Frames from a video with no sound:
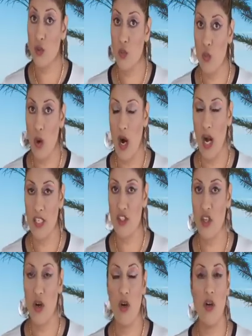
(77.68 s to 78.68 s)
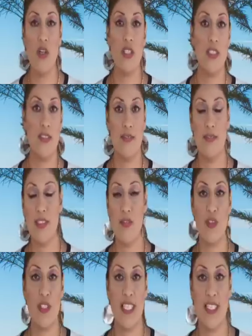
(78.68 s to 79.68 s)
to watch all the
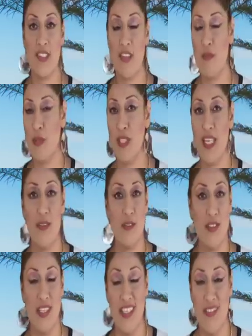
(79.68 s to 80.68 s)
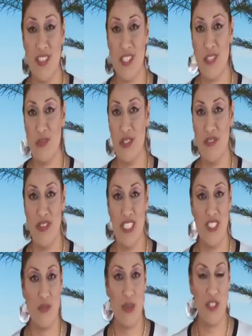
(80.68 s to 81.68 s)
different things I've put out having to do with the
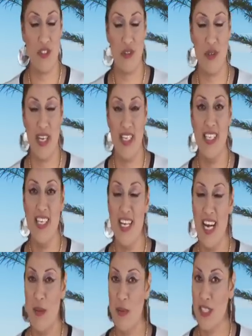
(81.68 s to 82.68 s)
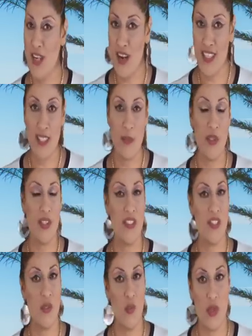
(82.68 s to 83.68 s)
Venus retrograde. I've been talking about
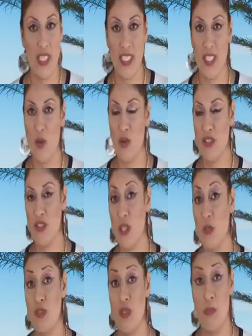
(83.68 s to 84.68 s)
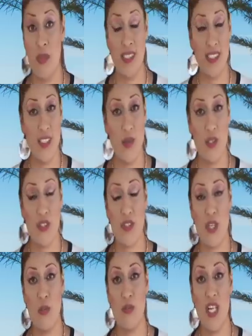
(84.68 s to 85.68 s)
this in the weekly horoscopes, the monthly
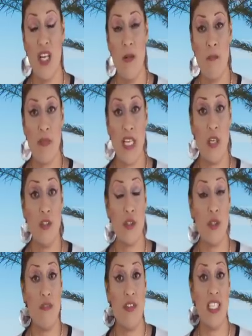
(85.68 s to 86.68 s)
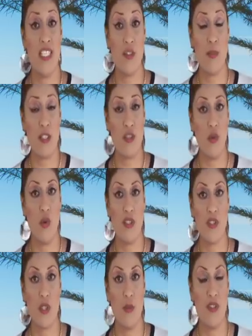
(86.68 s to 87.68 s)
horoscopes, and also the Venus special
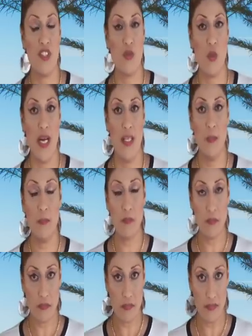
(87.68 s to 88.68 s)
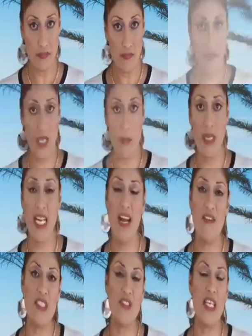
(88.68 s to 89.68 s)
horoscopes as well. But
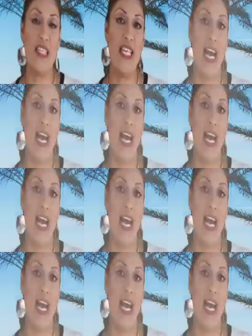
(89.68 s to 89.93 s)
having said